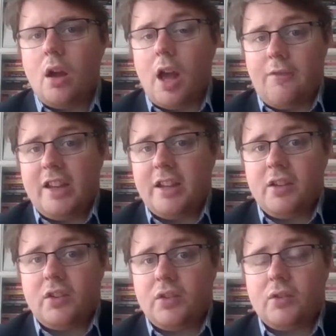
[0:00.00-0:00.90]
I think
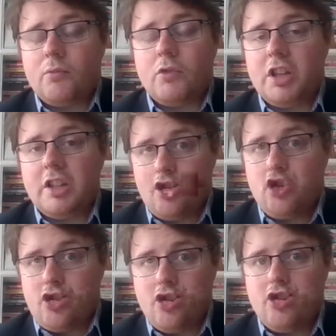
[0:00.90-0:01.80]
it's really
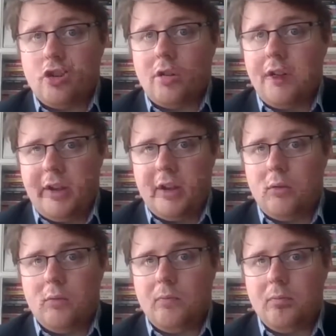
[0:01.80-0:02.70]
crucial. I think,
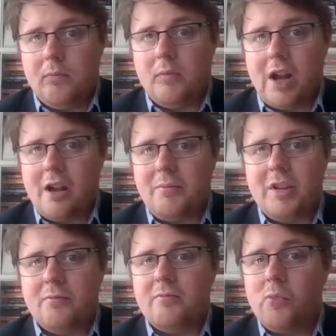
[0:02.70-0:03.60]
I
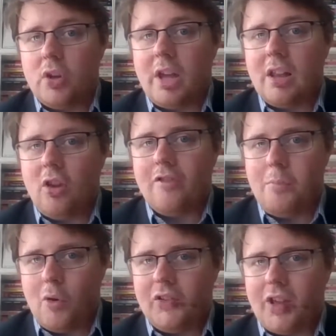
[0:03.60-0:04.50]
mean, mo- a lot of the
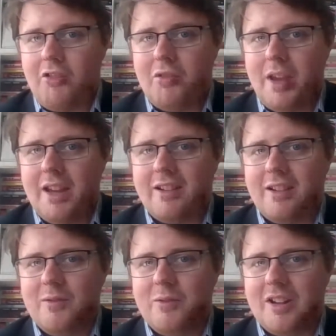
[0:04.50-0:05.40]
points I would make
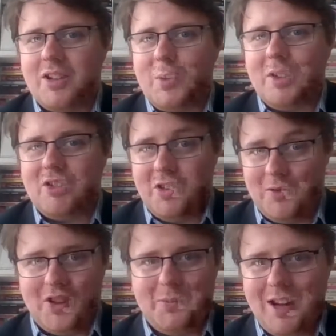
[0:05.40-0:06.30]
are ones which you've
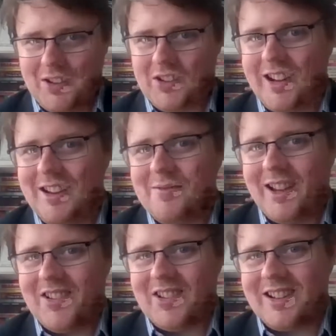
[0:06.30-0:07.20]
just made. So great
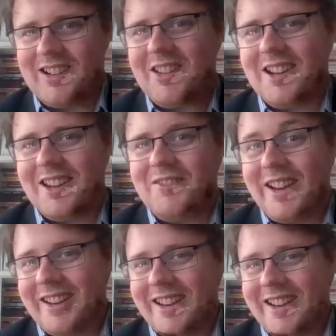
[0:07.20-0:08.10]
minds are clearly
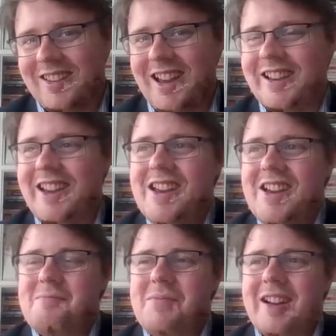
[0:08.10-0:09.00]
thinking alike.
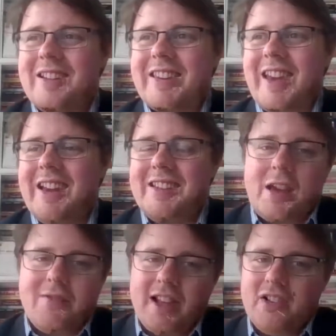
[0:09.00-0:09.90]
But uh,
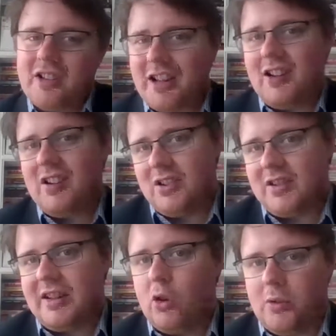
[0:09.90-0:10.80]
yeah, the intricacy and
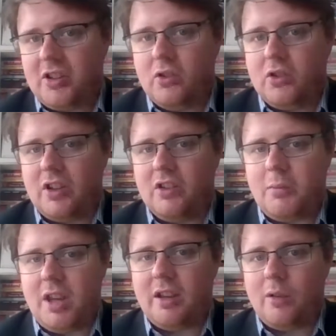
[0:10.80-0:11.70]
skill which goes into
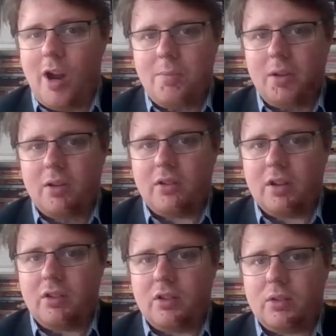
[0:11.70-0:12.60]
making weapons
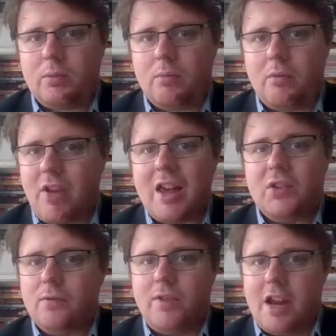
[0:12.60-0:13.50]
is that's
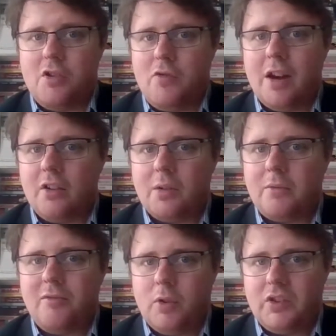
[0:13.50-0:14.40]
very rare. Some
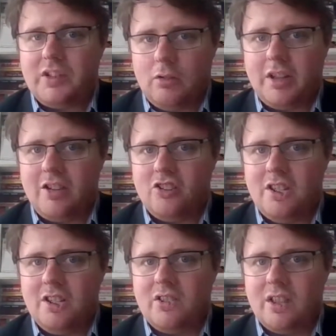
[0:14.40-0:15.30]
of the most skilled
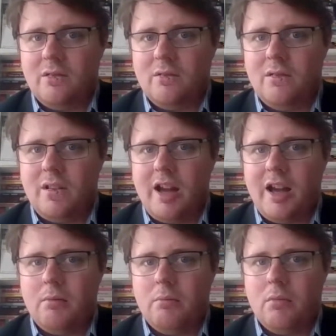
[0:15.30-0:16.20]
engineers in
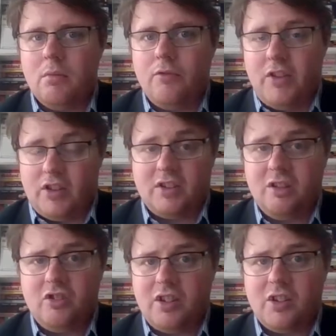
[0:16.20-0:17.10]
um, this
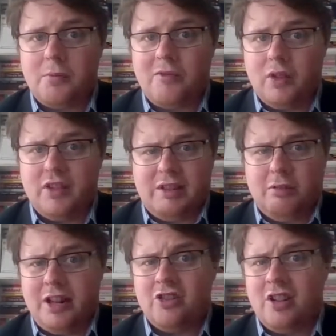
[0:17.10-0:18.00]
country, some of the most
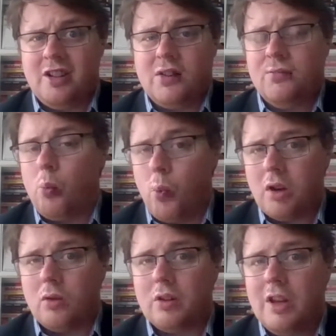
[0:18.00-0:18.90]
skilled engineers in the
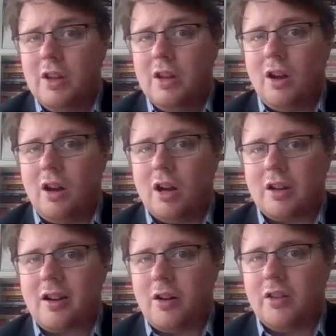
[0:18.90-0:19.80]
world,
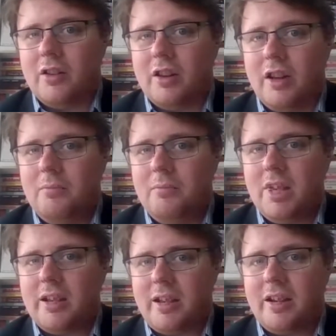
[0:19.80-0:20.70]
are currently
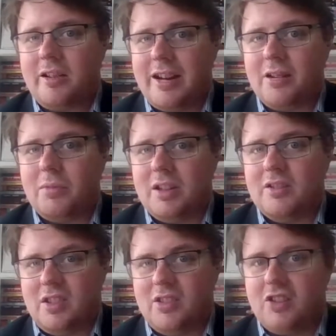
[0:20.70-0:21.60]
making incredibly
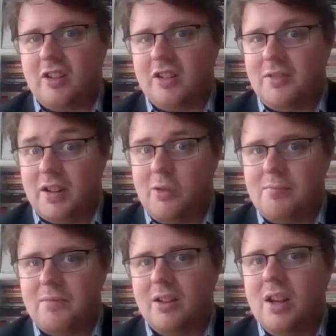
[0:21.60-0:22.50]
destructive
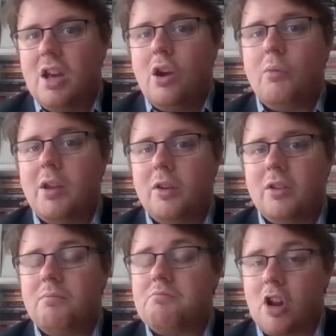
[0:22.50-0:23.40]
equipment. We
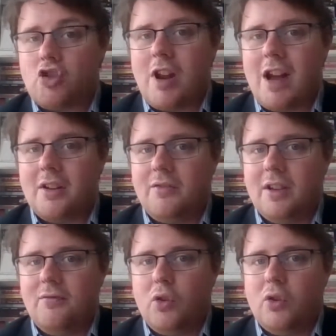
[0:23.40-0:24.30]
would much rather
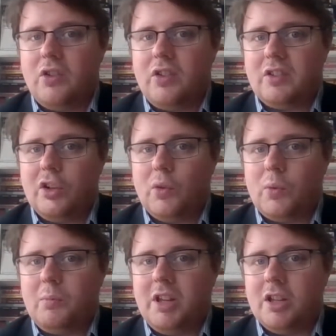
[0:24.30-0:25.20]
that those
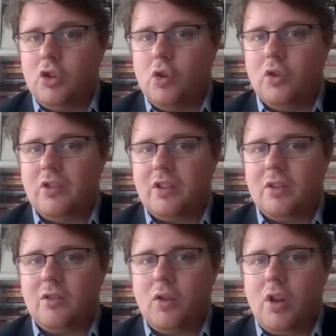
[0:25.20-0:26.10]
skills were being used
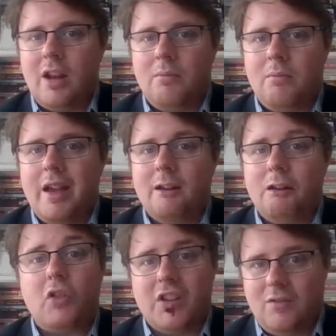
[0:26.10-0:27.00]
in, in
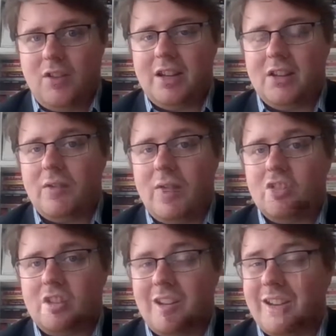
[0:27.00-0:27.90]
positive areas of
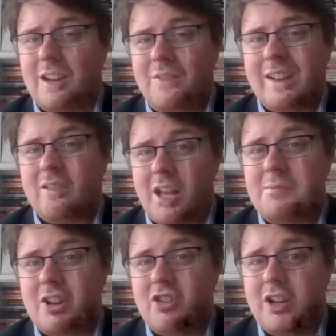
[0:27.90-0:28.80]
engineering. And I think
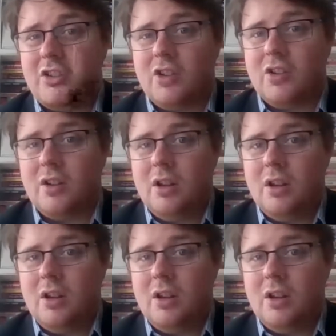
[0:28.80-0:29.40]
climate change is